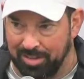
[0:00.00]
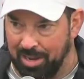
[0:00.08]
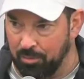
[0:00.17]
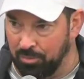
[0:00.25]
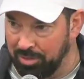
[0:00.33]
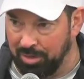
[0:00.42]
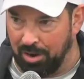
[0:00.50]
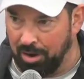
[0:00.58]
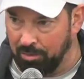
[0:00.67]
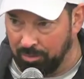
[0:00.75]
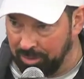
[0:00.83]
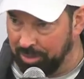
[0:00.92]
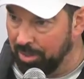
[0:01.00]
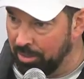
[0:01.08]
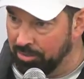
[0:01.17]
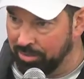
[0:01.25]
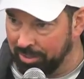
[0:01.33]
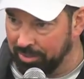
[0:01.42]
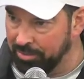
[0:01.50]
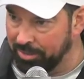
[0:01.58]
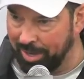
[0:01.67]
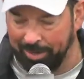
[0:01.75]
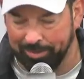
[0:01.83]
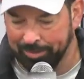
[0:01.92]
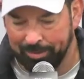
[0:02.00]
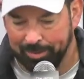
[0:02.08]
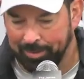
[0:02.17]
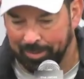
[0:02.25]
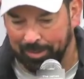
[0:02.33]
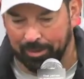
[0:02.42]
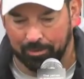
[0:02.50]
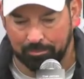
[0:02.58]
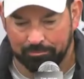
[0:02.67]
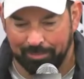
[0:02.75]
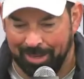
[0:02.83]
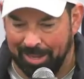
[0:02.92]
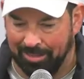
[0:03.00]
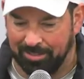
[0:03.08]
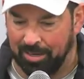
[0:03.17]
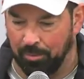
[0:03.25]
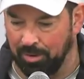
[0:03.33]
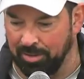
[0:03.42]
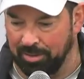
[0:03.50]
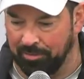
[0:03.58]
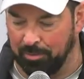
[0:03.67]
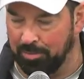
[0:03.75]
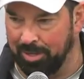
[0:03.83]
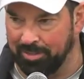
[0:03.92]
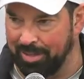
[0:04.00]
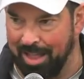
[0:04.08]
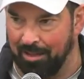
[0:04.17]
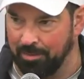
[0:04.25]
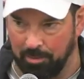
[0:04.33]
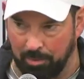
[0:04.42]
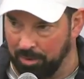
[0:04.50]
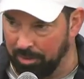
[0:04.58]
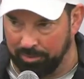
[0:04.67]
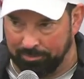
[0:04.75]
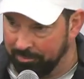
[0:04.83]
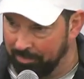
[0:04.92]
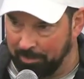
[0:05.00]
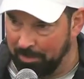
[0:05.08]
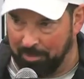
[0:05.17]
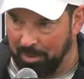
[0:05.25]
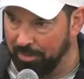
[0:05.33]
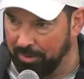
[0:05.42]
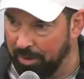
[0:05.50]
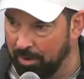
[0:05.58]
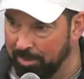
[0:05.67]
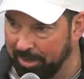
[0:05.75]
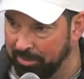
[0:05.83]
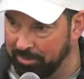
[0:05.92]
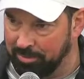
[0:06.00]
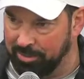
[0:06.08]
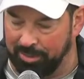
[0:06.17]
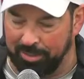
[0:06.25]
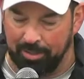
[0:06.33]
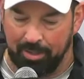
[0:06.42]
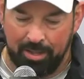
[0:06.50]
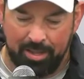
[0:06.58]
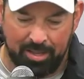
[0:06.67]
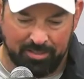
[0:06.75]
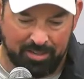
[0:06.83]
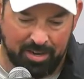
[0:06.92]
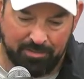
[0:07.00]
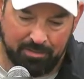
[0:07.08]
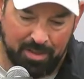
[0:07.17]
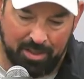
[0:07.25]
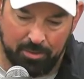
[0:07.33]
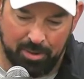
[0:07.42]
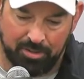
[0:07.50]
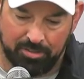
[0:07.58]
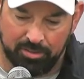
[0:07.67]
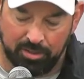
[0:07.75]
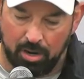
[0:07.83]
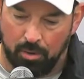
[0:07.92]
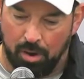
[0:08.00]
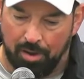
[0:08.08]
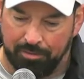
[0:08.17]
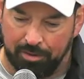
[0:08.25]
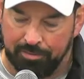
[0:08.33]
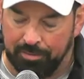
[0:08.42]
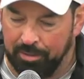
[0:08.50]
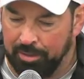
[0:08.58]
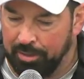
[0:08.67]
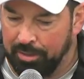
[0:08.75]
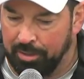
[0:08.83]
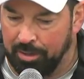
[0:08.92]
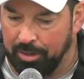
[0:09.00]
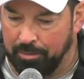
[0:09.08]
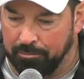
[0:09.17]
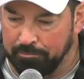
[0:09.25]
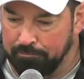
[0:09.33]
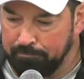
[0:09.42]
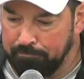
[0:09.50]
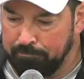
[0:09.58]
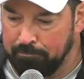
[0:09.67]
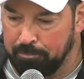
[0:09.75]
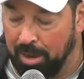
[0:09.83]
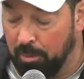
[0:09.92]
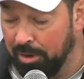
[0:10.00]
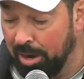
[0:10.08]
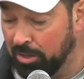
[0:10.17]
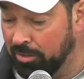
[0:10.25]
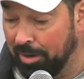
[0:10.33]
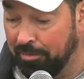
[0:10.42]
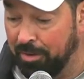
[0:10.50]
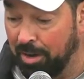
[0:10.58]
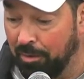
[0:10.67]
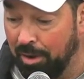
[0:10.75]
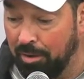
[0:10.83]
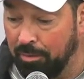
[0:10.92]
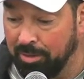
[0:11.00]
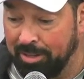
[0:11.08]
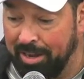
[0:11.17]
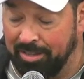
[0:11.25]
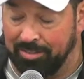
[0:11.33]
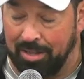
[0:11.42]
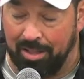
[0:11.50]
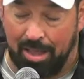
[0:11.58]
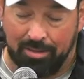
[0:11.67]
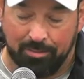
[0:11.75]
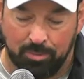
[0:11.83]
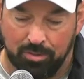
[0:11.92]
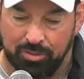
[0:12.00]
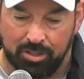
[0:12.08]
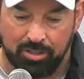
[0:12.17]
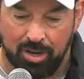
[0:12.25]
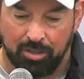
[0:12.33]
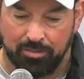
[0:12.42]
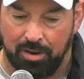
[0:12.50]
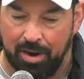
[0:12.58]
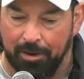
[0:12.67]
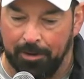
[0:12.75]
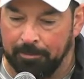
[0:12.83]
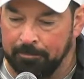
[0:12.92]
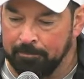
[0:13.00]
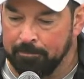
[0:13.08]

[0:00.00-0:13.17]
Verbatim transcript: side really hard, really close, like you're saying. I can't say we're in a different place now than we were about a month ago because there really isn't enough evaluation to go off of. But we are trying to figure out what that is now. I will say, Josh Fryer